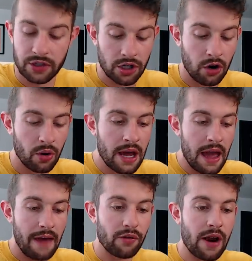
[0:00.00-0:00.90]
So
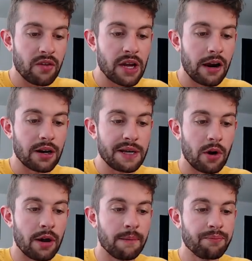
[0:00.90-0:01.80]
after having Eric
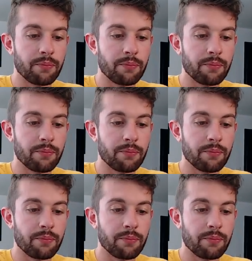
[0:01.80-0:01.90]
Ebron